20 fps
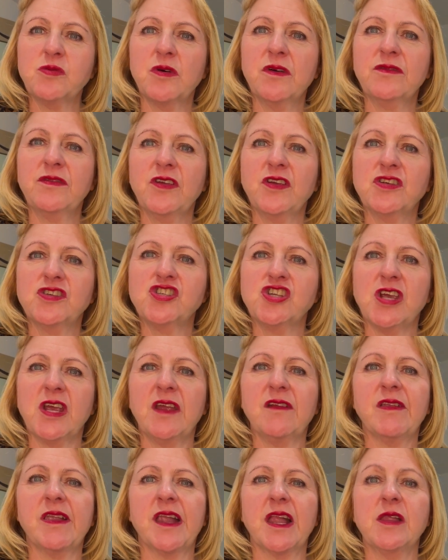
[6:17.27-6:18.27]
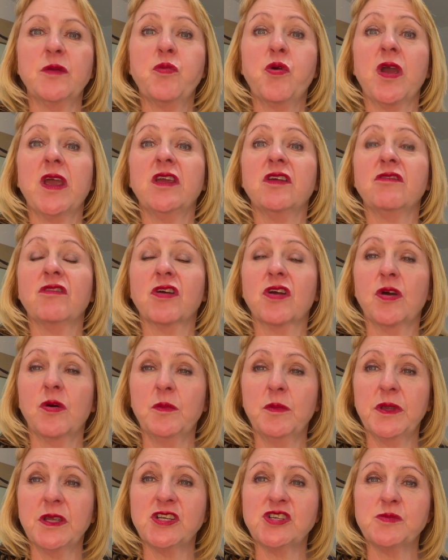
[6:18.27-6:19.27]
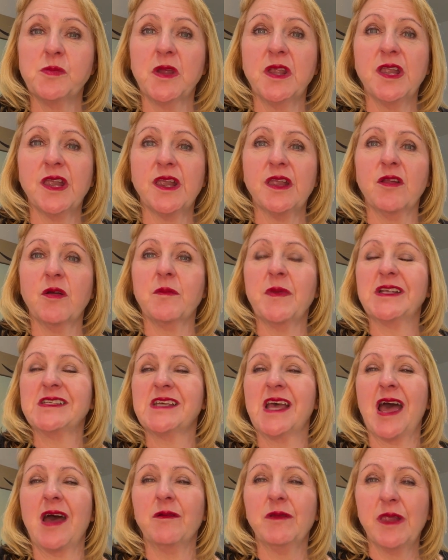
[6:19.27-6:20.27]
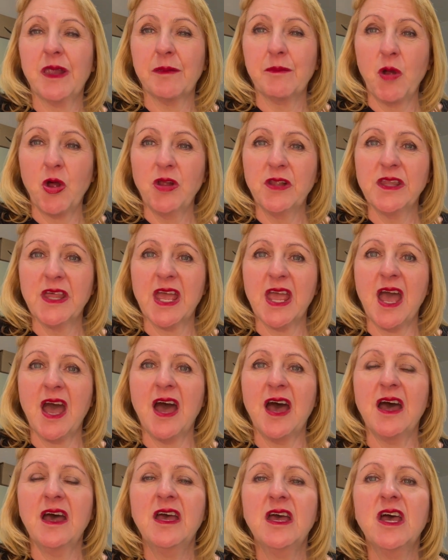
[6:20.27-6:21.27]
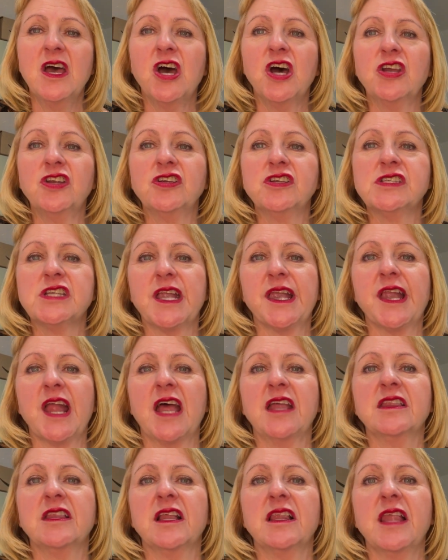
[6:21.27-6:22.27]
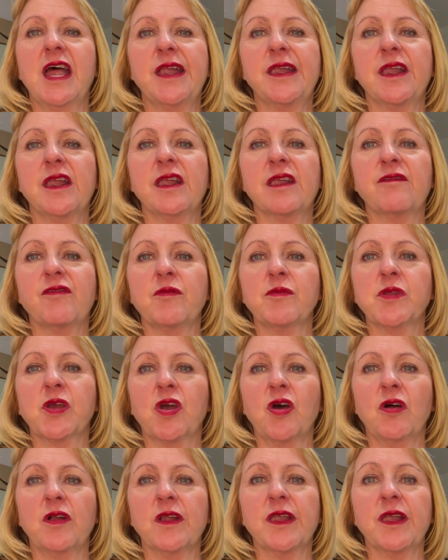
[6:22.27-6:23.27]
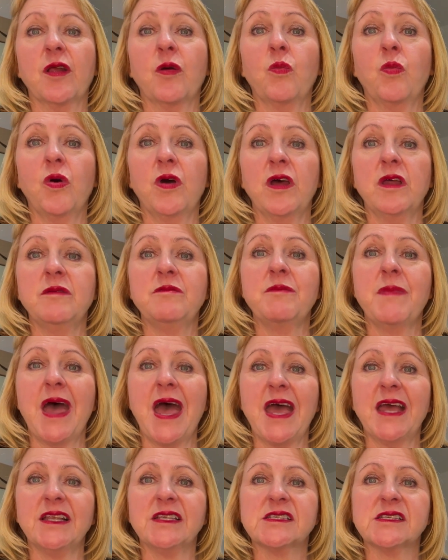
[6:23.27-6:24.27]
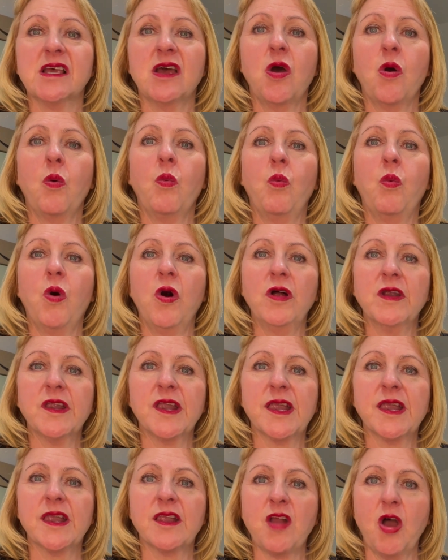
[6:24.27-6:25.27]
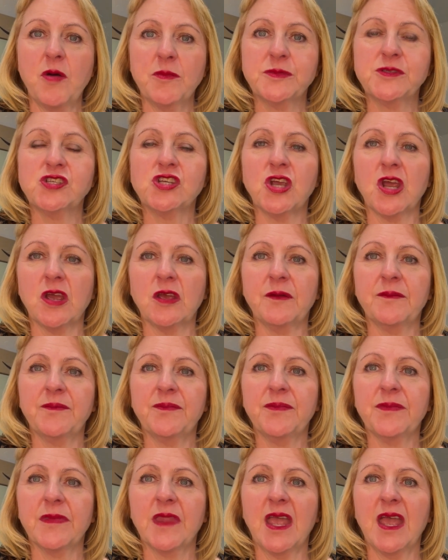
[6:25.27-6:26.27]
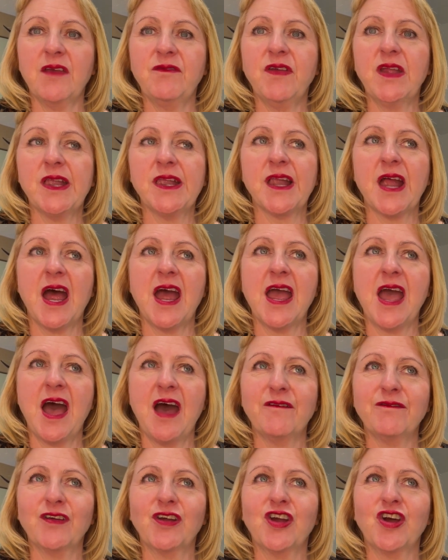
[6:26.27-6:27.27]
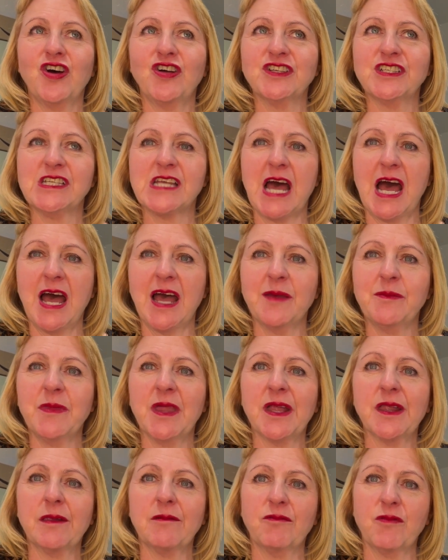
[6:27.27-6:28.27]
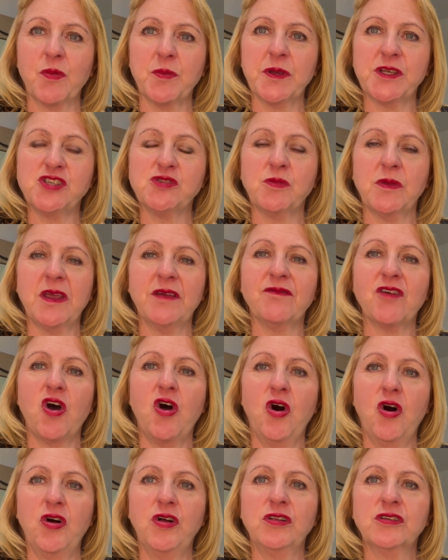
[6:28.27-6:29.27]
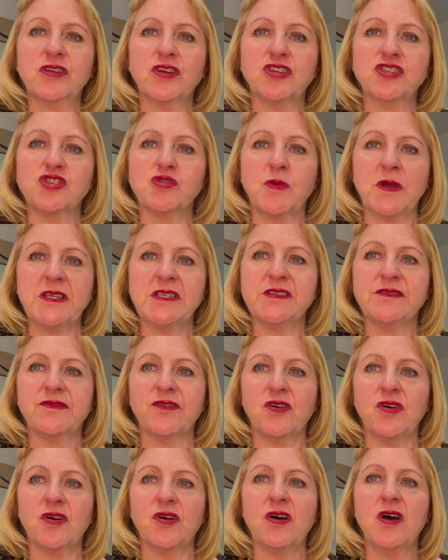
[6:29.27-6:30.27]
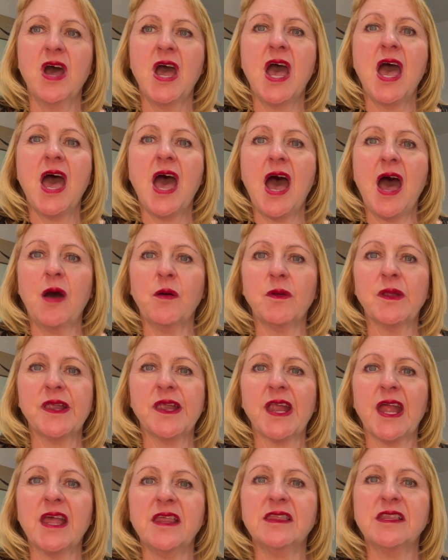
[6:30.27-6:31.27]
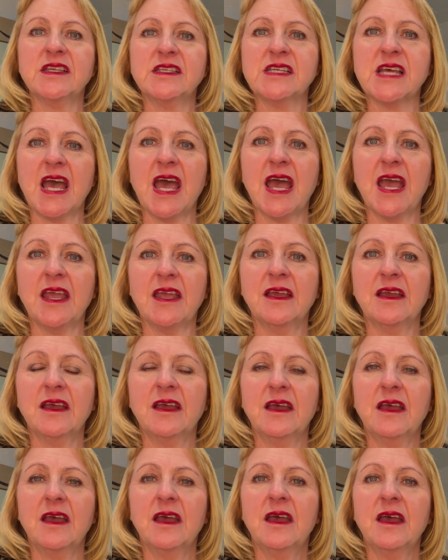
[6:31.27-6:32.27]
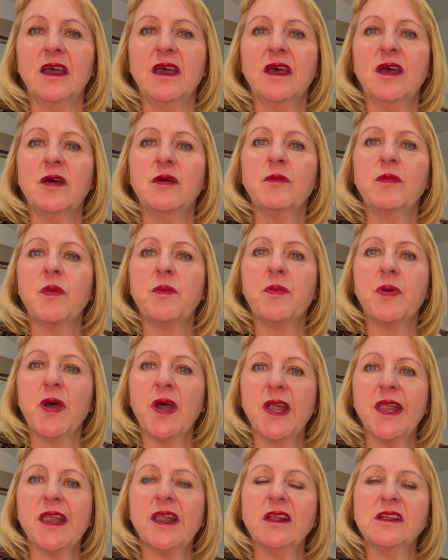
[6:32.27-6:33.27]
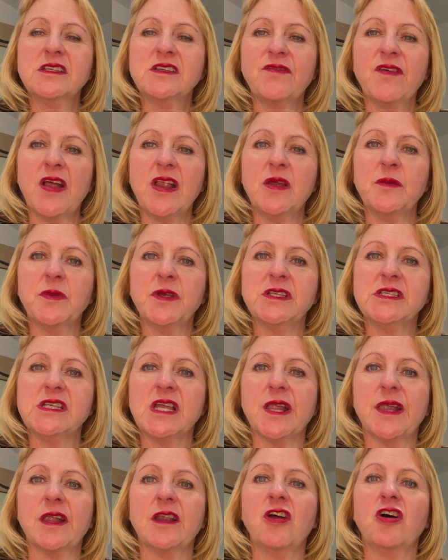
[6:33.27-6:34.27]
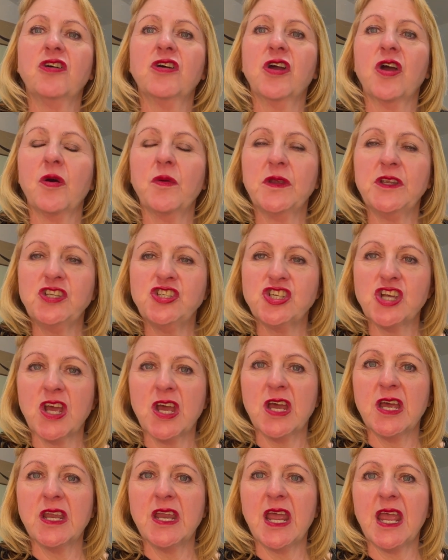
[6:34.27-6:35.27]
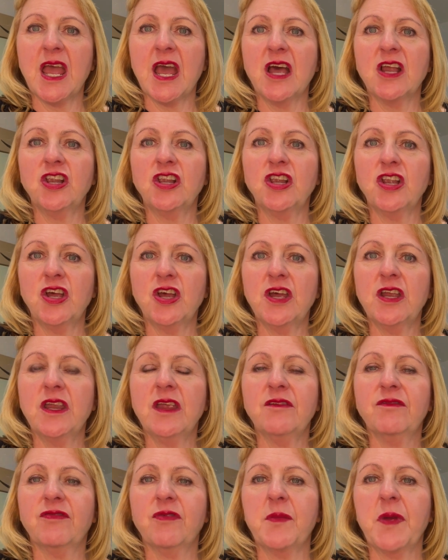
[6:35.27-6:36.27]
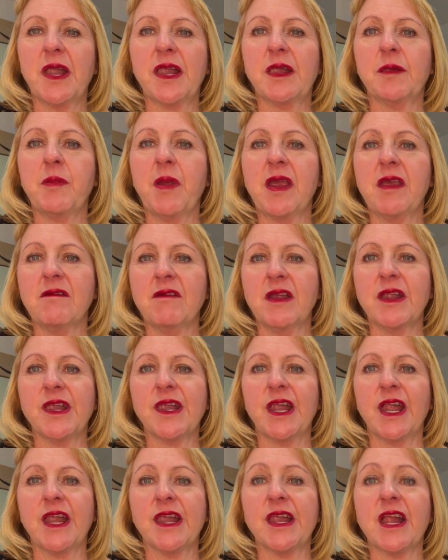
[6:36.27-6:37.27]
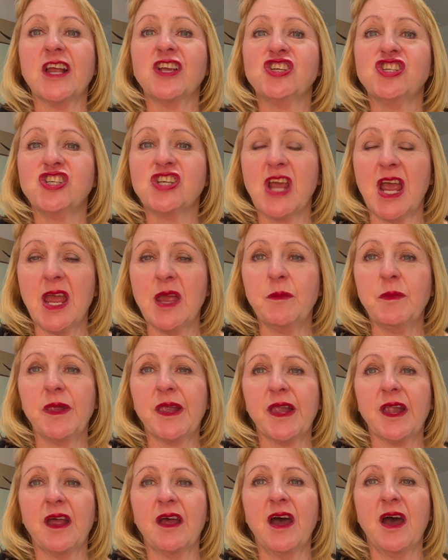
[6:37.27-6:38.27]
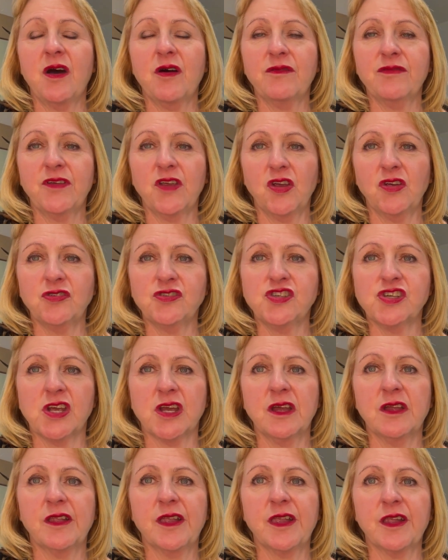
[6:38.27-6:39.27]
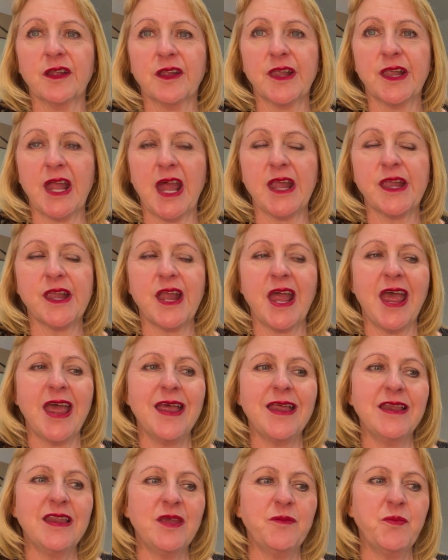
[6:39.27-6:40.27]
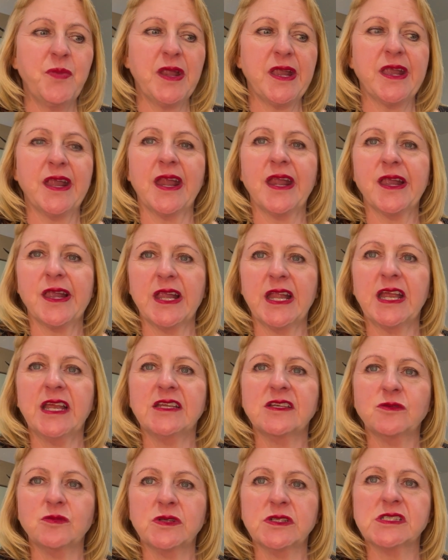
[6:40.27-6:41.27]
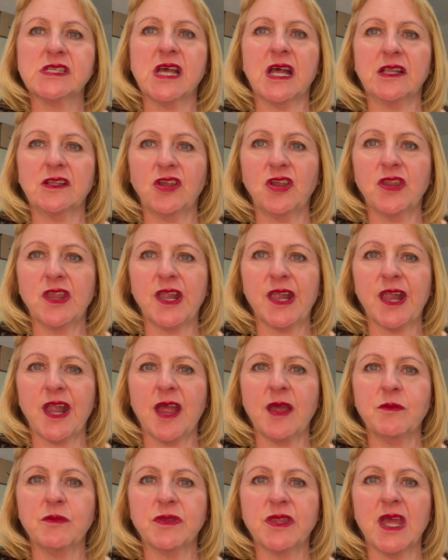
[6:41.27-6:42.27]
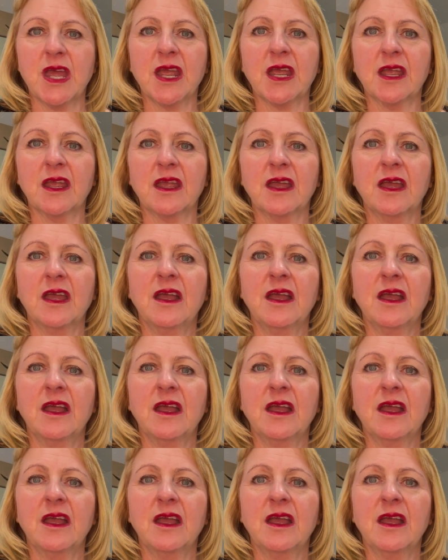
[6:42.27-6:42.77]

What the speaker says: What have you achieved? Celebrate your accomplishments, no matter how small they are, and understand the lessons from the goals that weren't met. What stopped you? If it's, I haven't got time, that's rubbish. We've all got 24 hours in the day. Personal development is an ongoing journey, and learning from experiences shapes our future success. Any business leader will tell you the same thing.